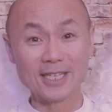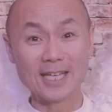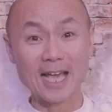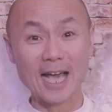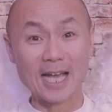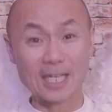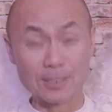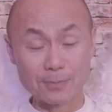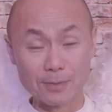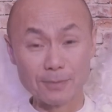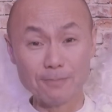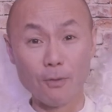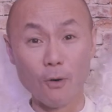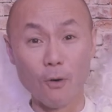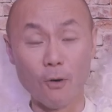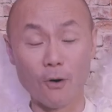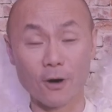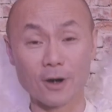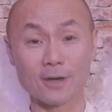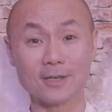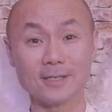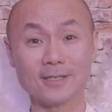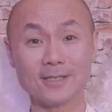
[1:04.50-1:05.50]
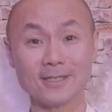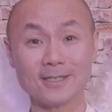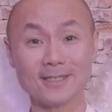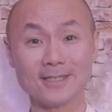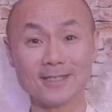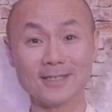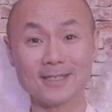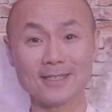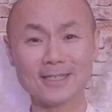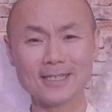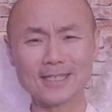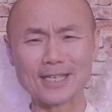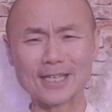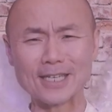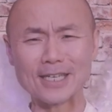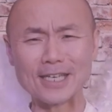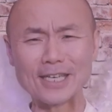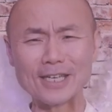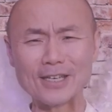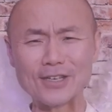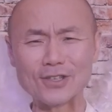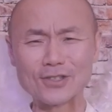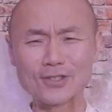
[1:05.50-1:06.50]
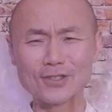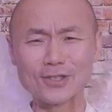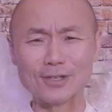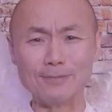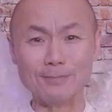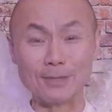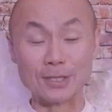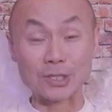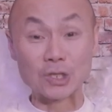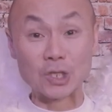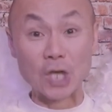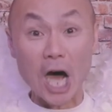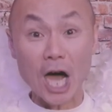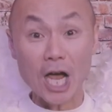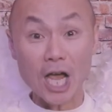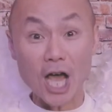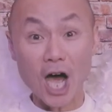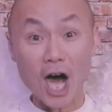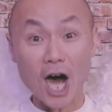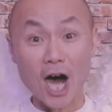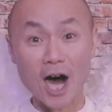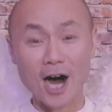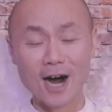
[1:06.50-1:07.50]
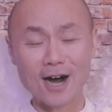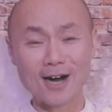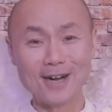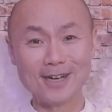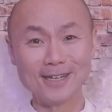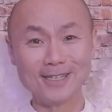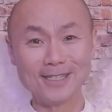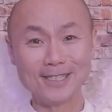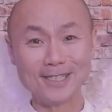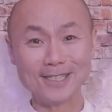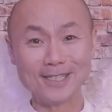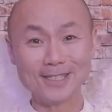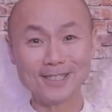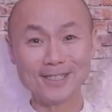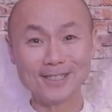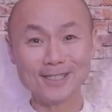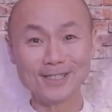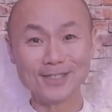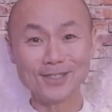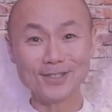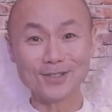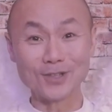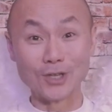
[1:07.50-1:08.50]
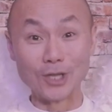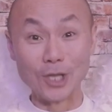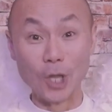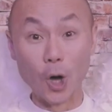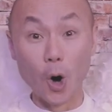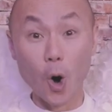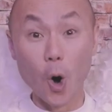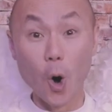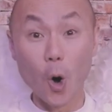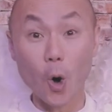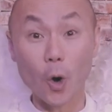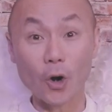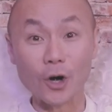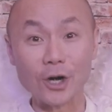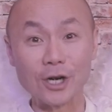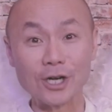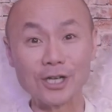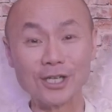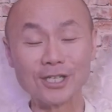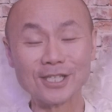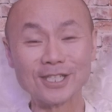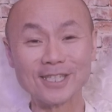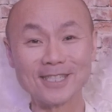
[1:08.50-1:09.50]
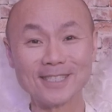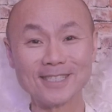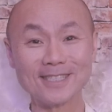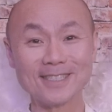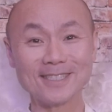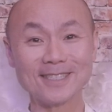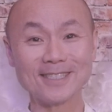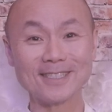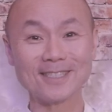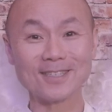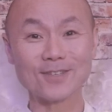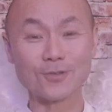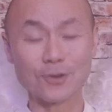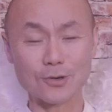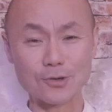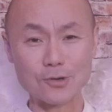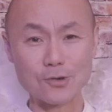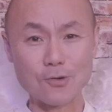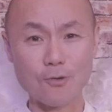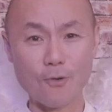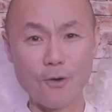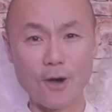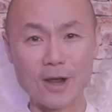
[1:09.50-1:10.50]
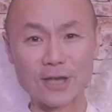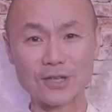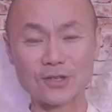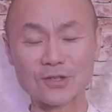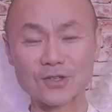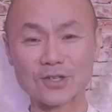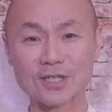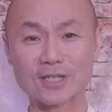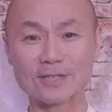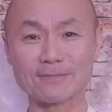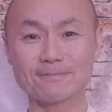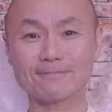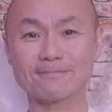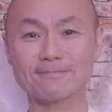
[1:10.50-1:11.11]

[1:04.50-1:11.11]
has been born. He is the Messiah, the Lord, the Christ.